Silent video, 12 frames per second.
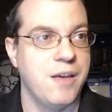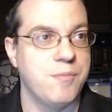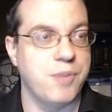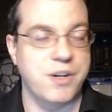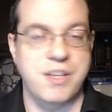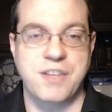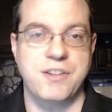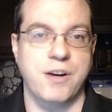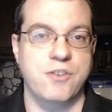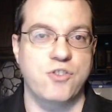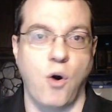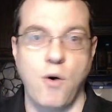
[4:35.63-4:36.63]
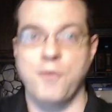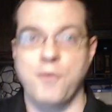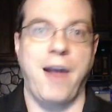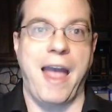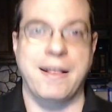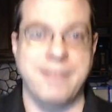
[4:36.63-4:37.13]
But he starts
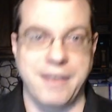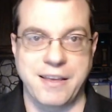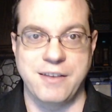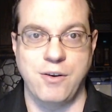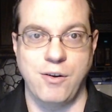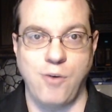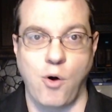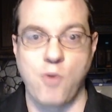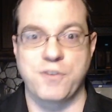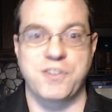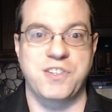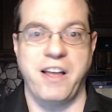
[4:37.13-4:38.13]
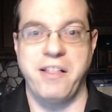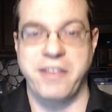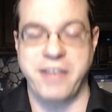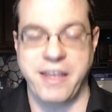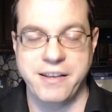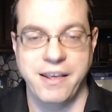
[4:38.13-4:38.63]
overacting and
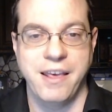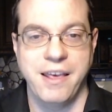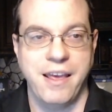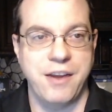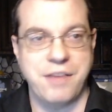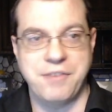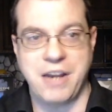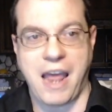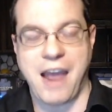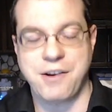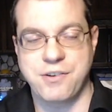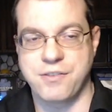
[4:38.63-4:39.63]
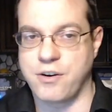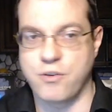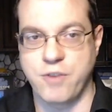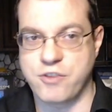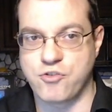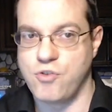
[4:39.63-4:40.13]
overselling it, and you have an actor there
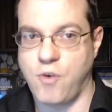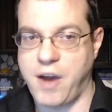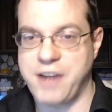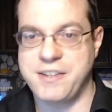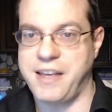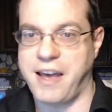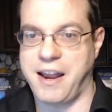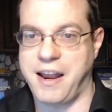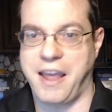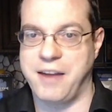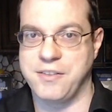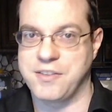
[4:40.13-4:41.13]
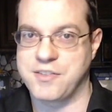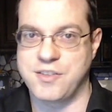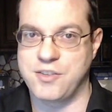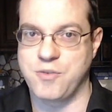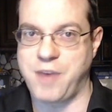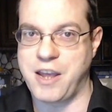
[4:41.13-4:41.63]
who has no idea how to handle the
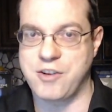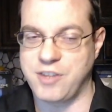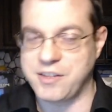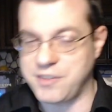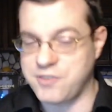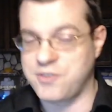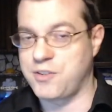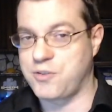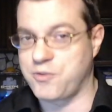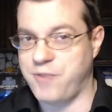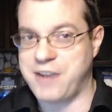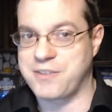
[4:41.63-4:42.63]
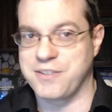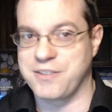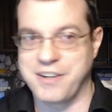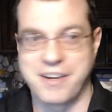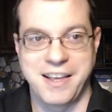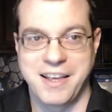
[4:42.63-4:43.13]
situation. Like, this is the
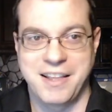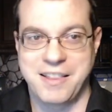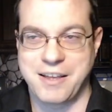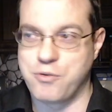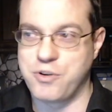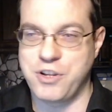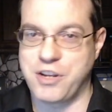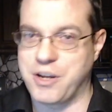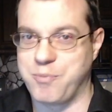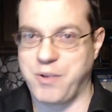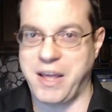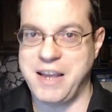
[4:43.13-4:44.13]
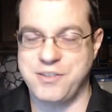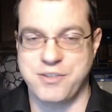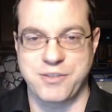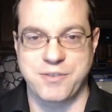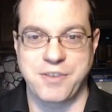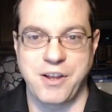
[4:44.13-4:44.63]
director. Like, who do you complain
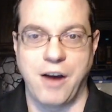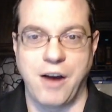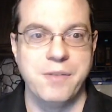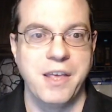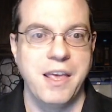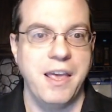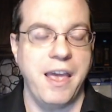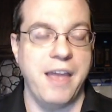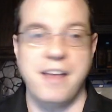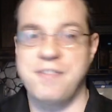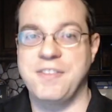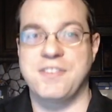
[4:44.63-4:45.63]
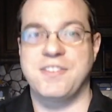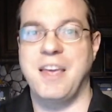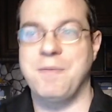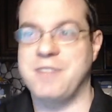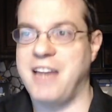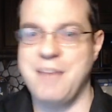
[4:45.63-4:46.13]
to, you know? And at the
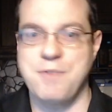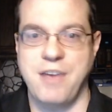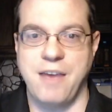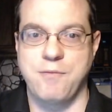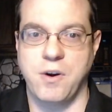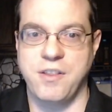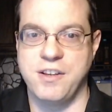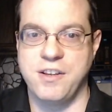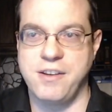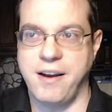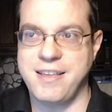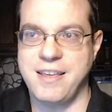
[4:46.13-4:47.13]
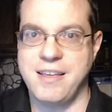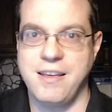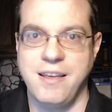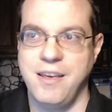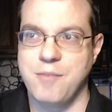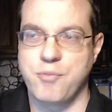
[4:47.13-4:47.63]
same time, you have one of the nutty
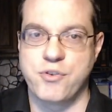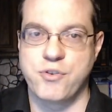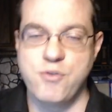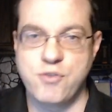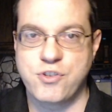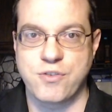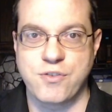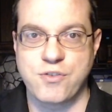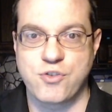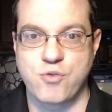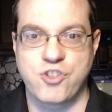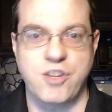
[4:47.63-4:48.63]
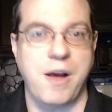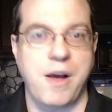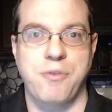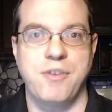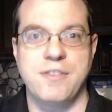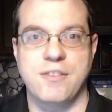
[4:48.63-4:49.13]
producers who somehow
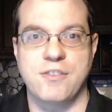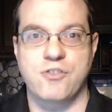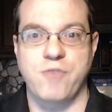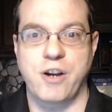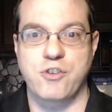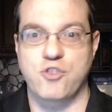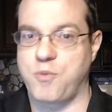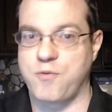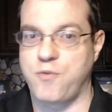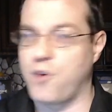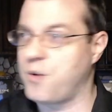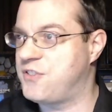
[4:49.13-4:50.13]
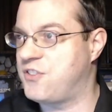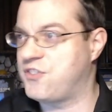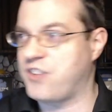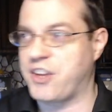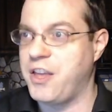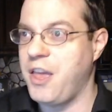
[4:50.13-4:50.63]
think that this director's performance is
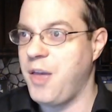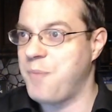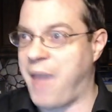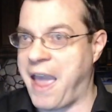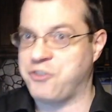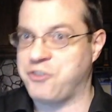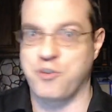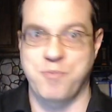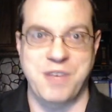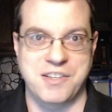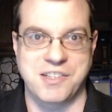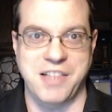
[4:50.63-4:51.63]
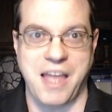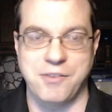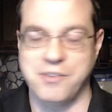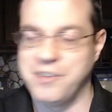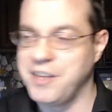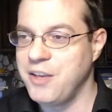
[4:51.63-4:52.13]
like masterpiece
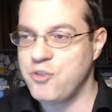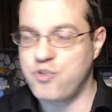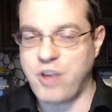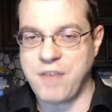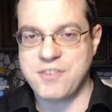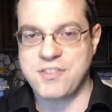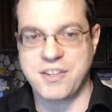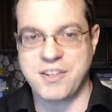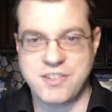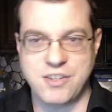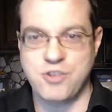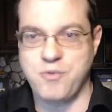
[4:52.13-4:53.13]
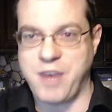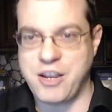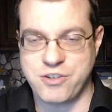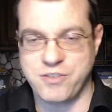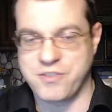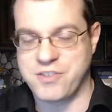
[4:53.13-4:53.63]
level. So you have this like
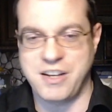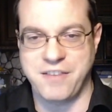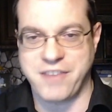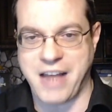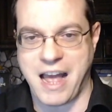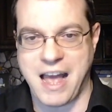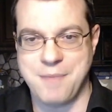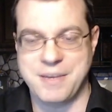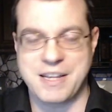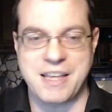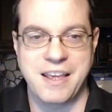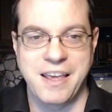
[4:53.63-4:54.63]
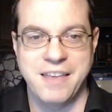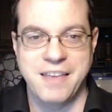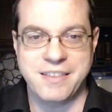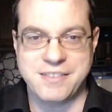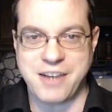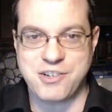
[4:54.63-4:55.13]
situational scene of comedy
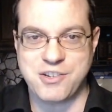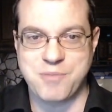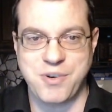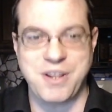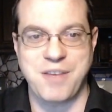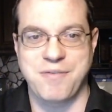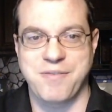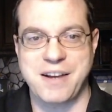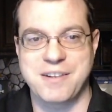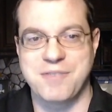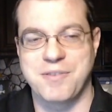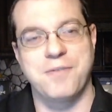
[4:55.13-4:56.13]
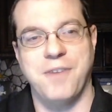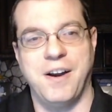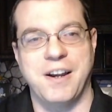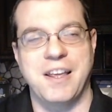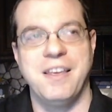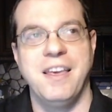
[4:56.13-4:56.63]
that's actually pretty effective and funny.